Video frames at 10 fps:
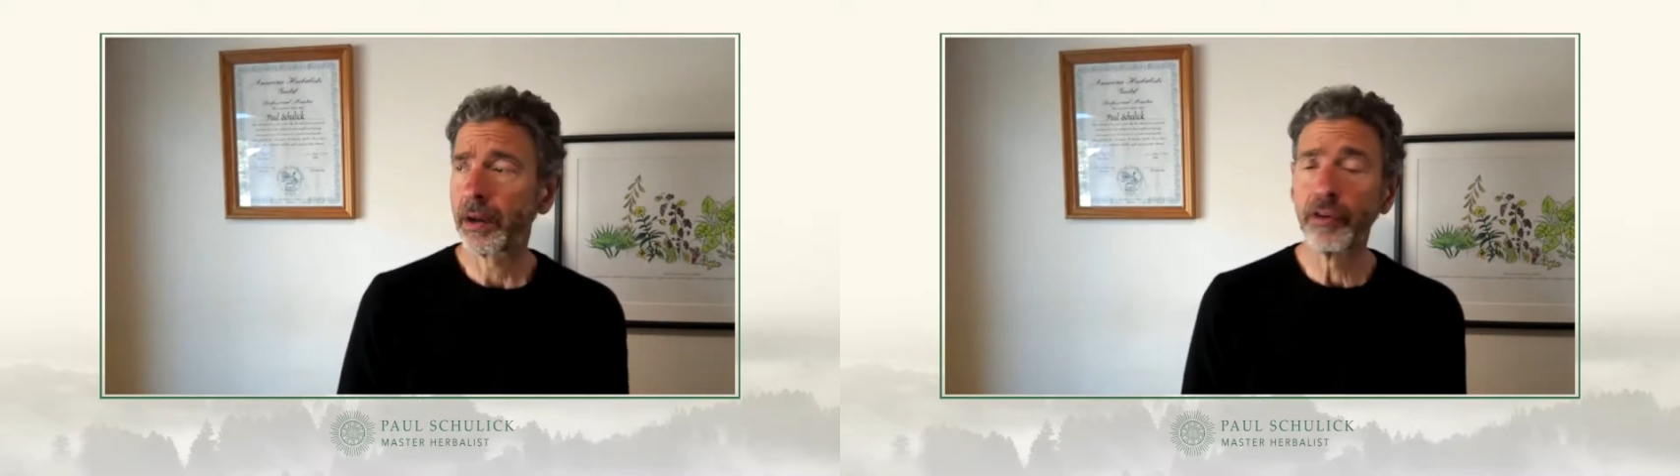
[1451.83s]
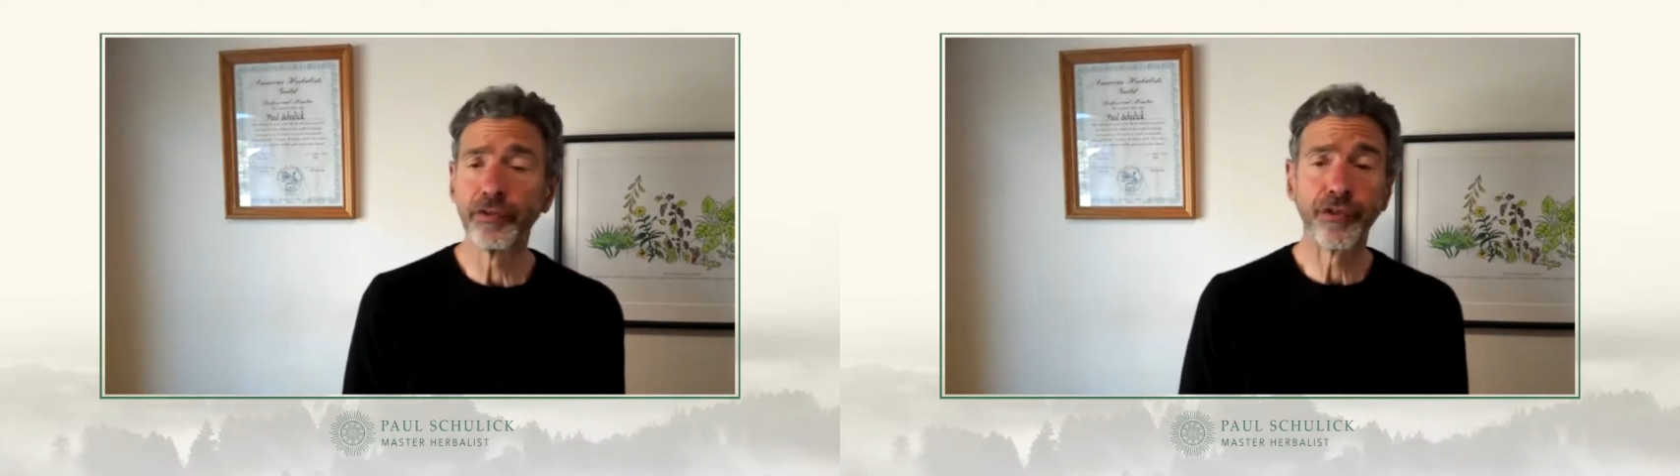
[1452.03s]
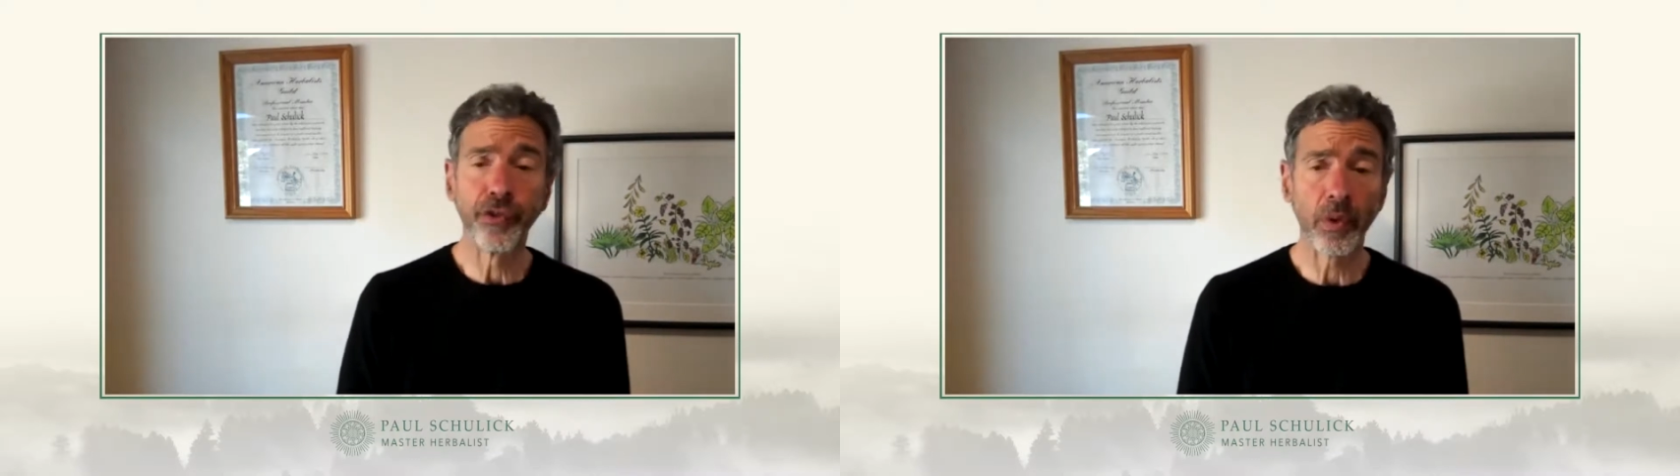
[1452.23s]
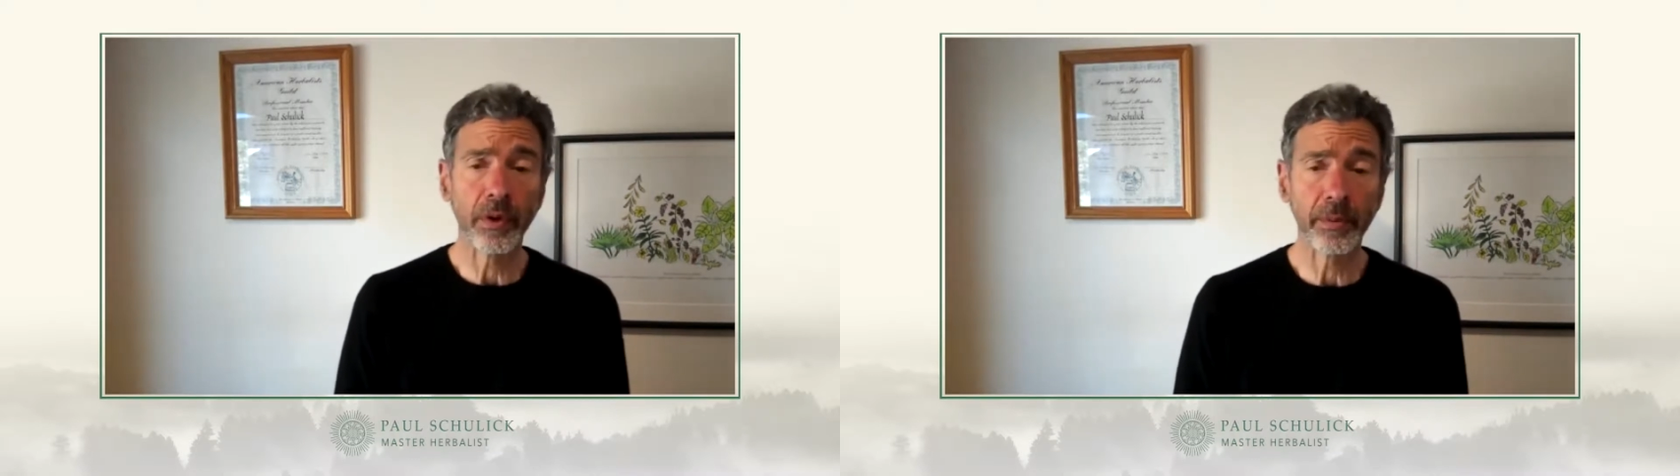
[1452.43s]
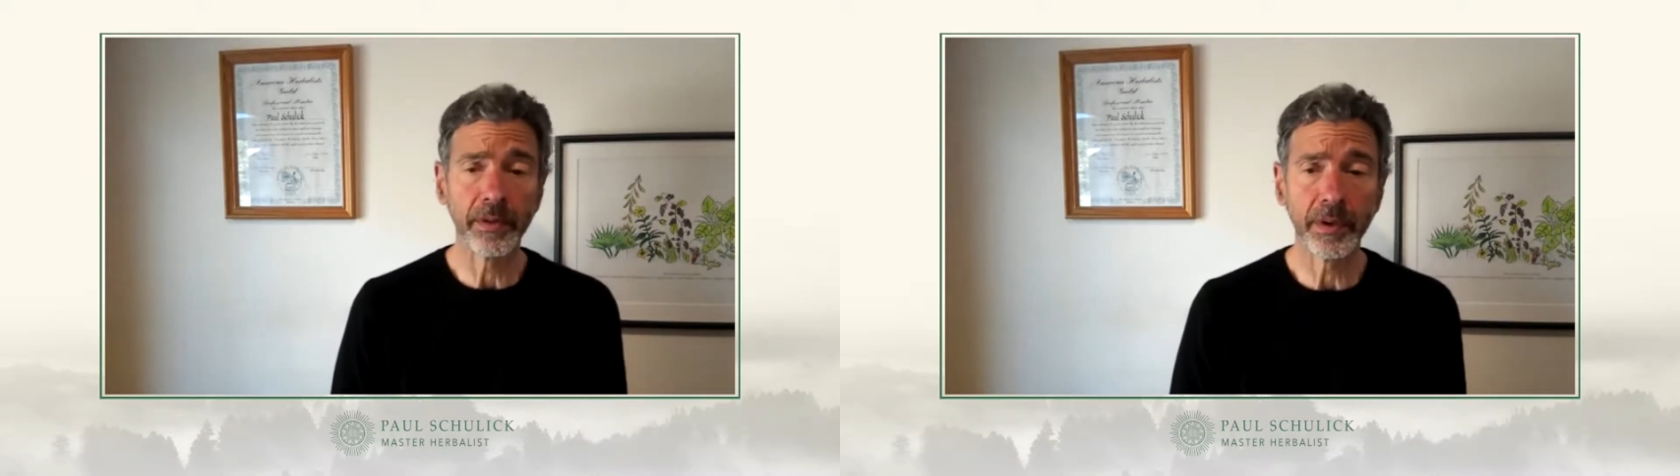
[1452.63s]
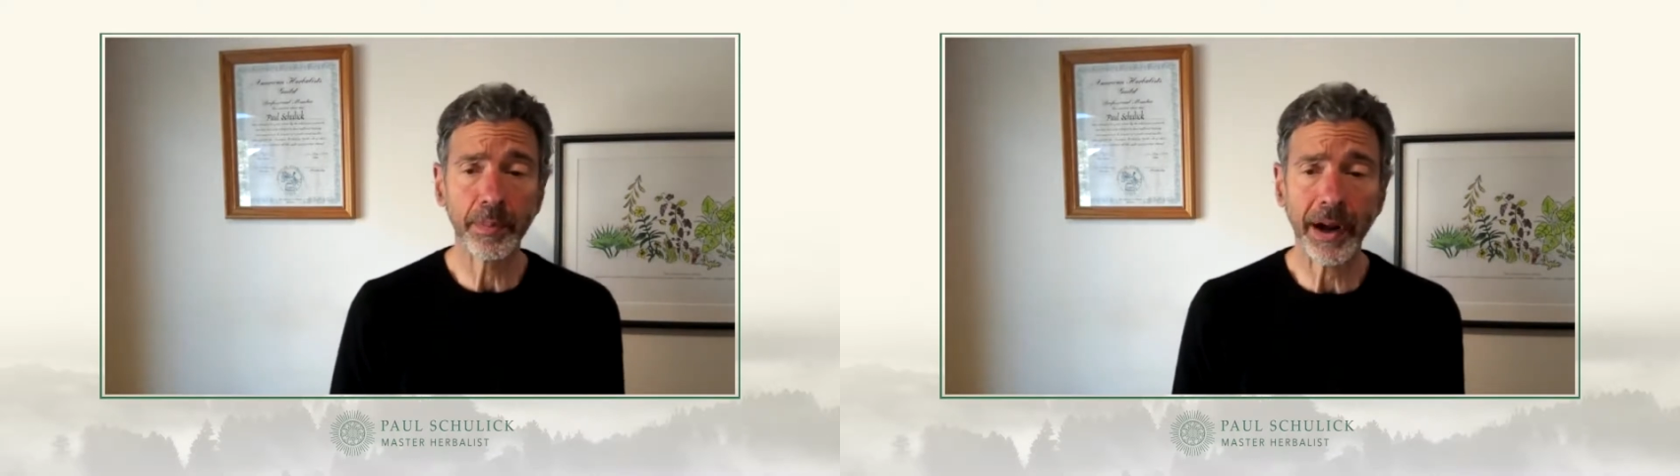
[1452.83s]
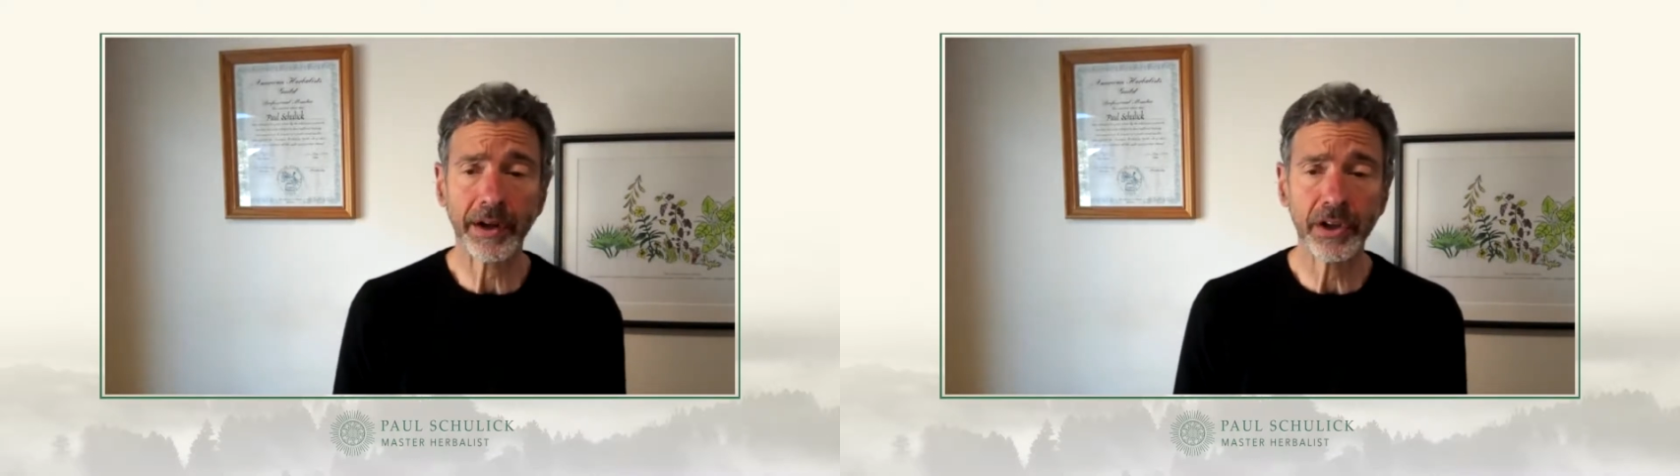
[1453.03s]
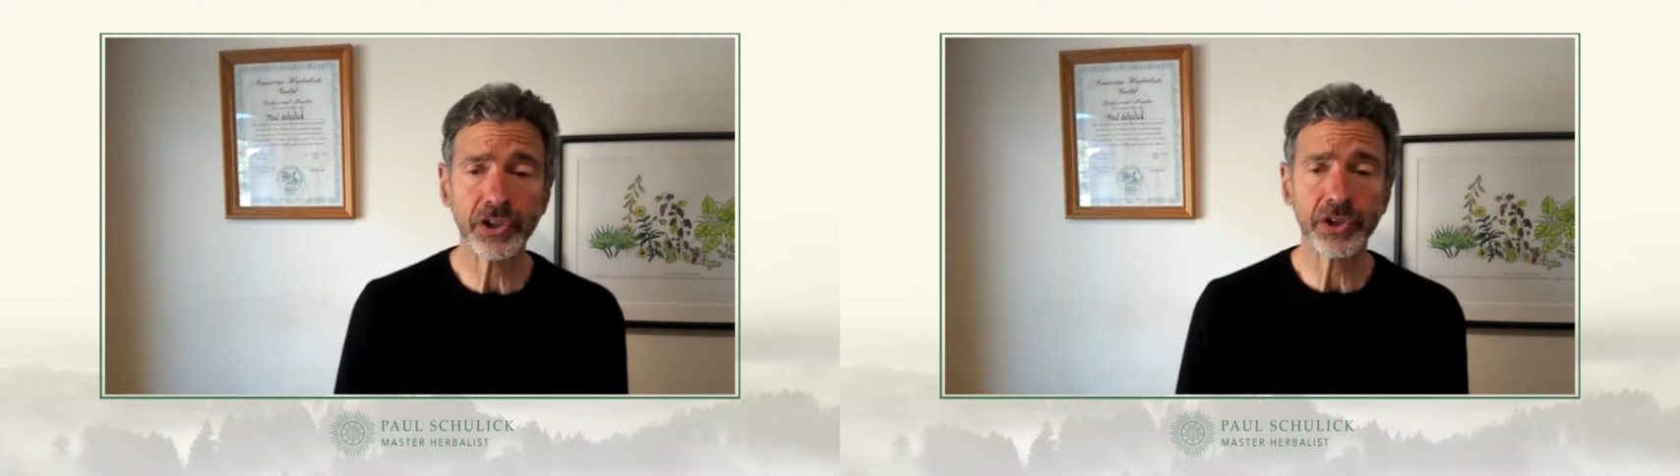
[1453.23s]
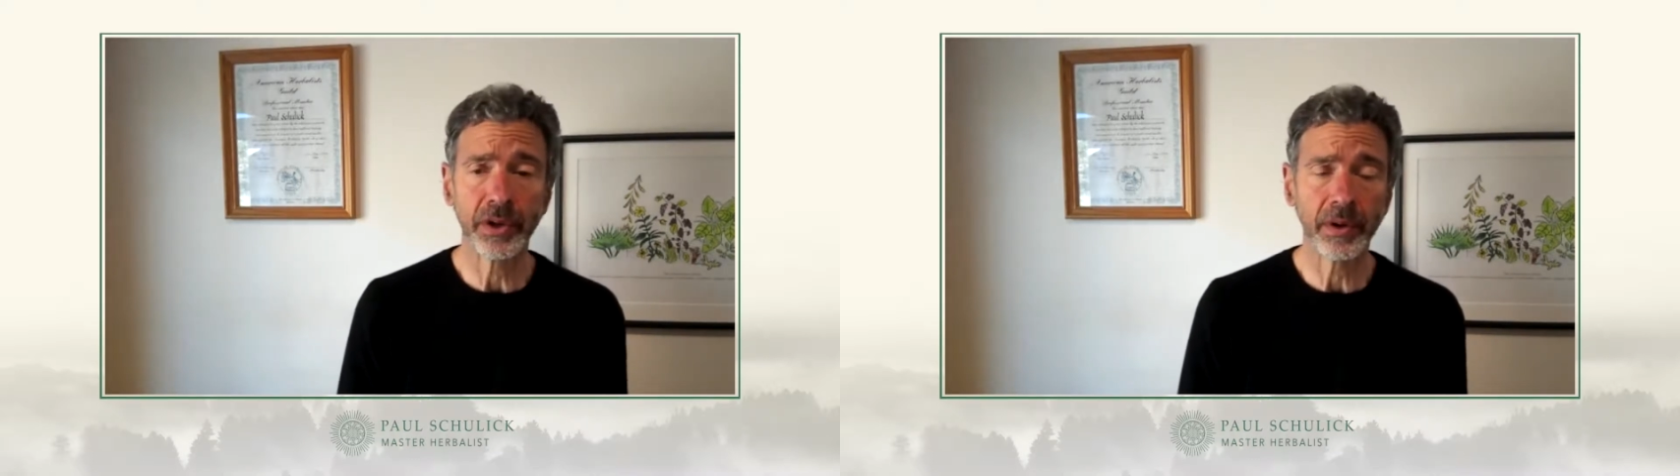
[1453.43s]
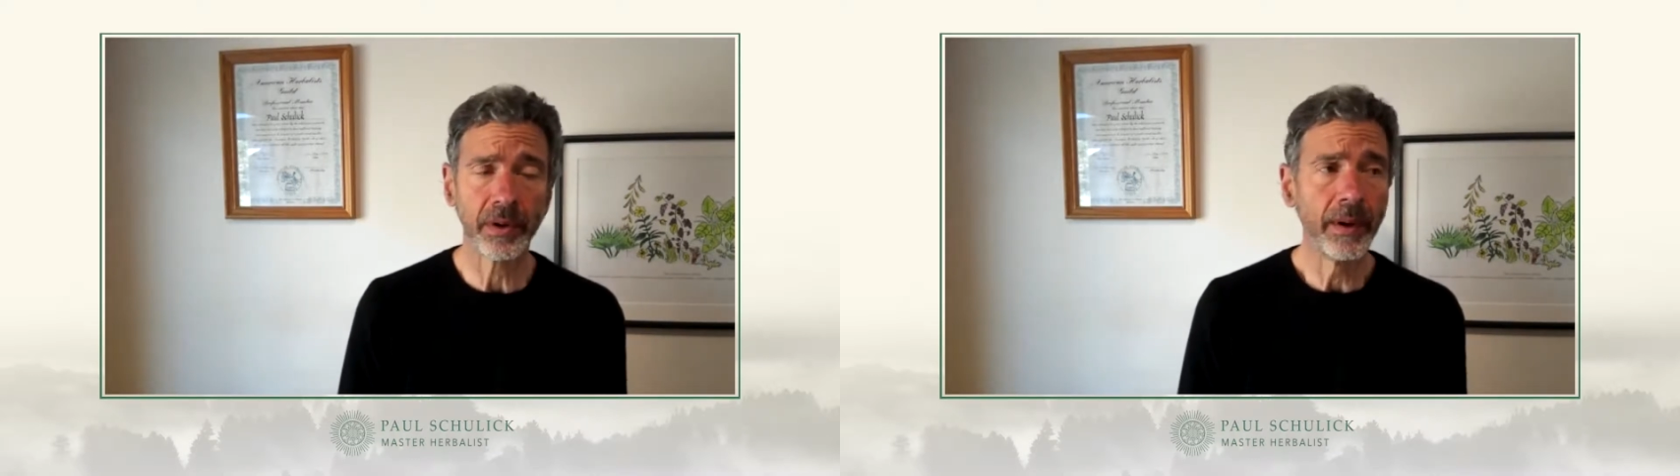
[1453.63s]
informed
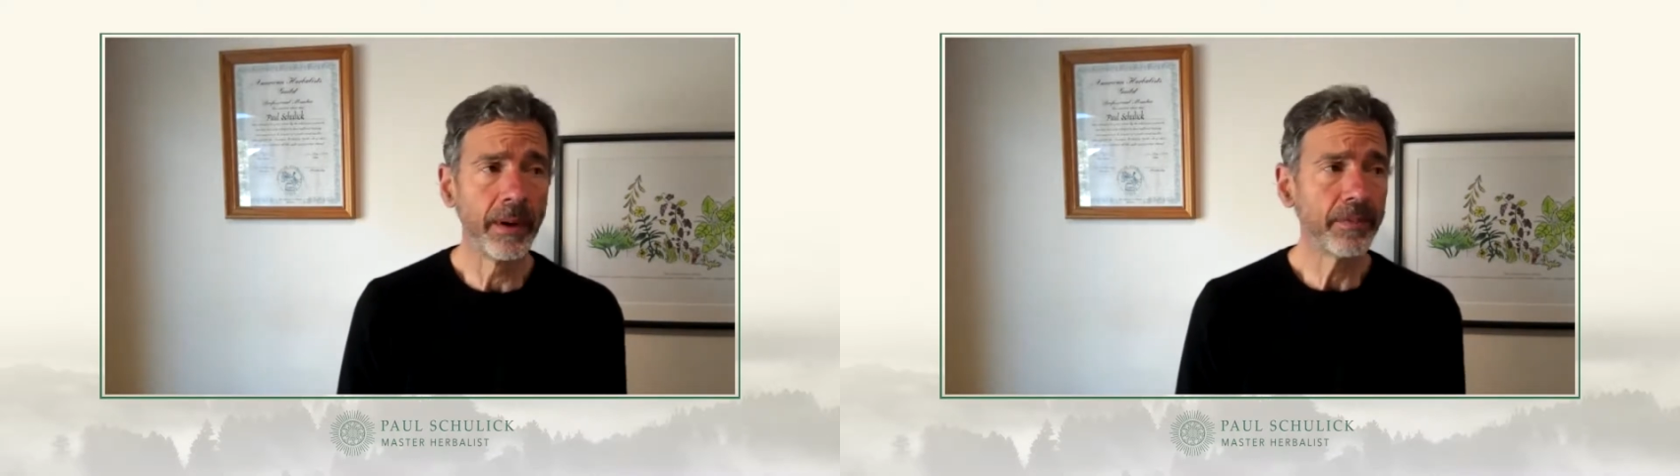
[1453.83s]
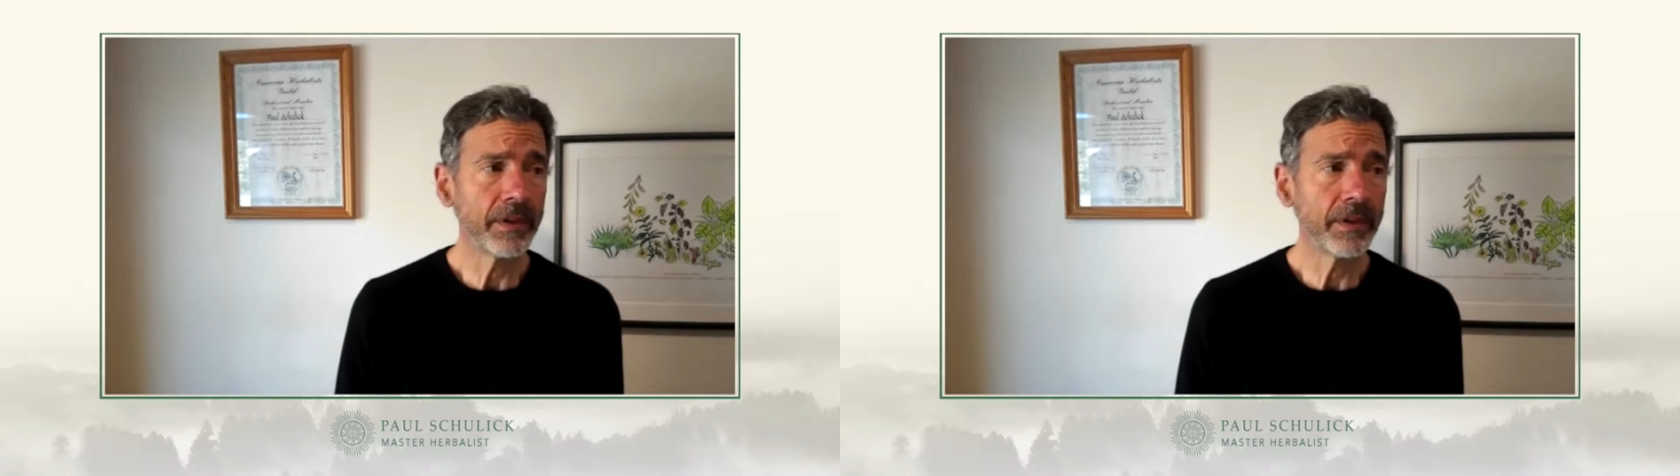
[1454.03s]
practitioner